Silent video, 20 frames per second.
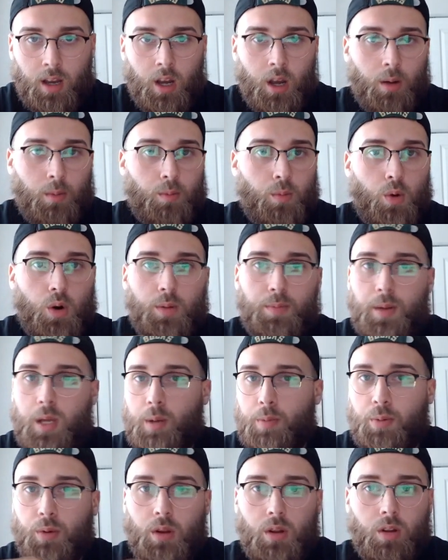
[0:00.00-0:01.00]
More
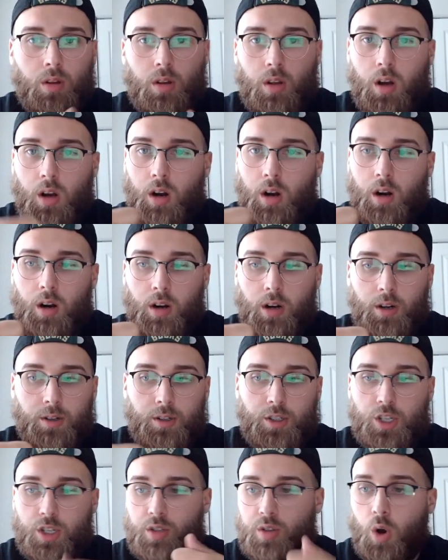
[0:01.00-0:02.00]
people are
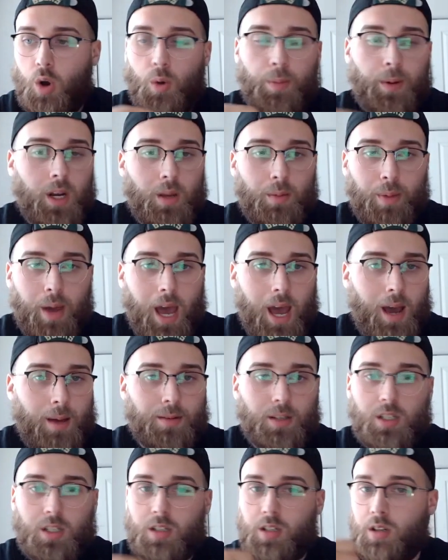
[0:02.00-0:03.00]
just opening
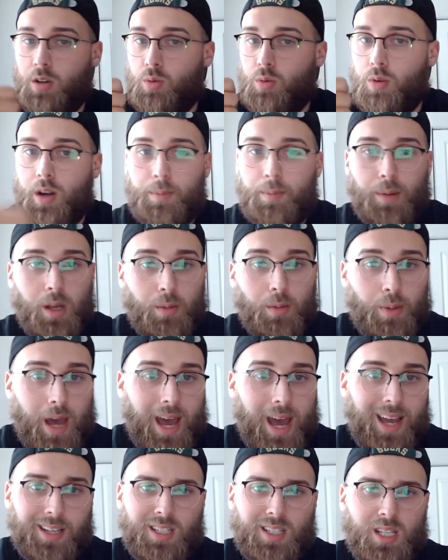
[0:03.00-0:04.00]
packs, ripping
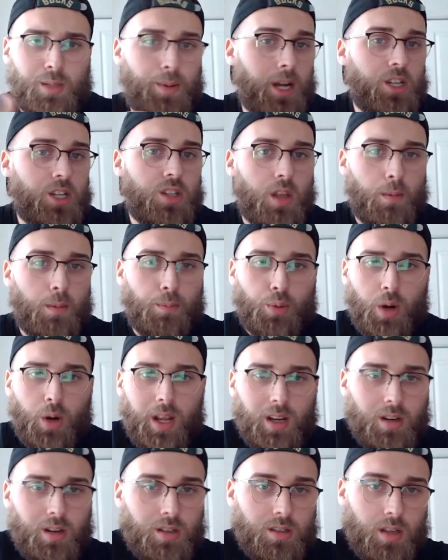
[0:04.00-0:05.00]
packs, especially
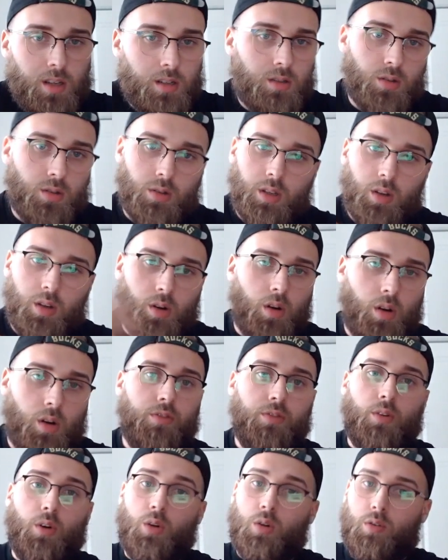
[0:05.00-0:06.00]
breakers that do, you know,
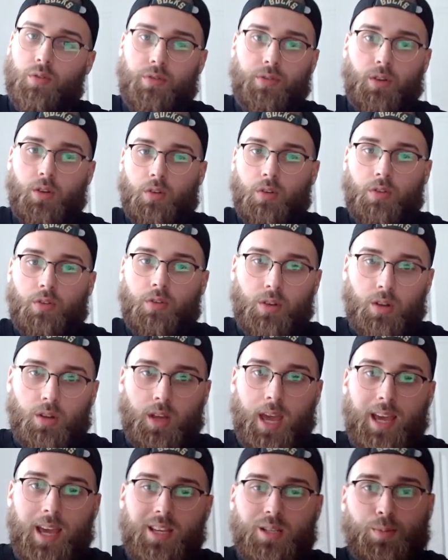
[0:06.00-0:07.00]
full
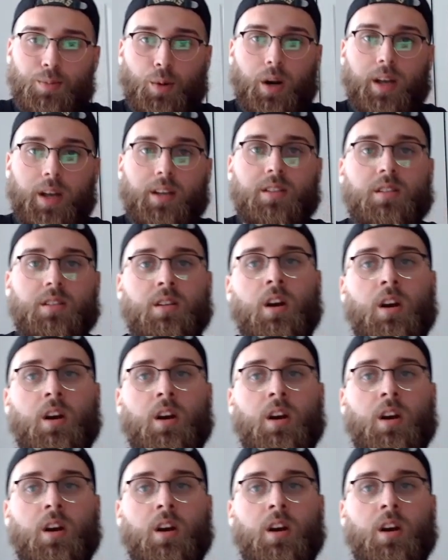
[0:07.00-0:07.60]
case breaks.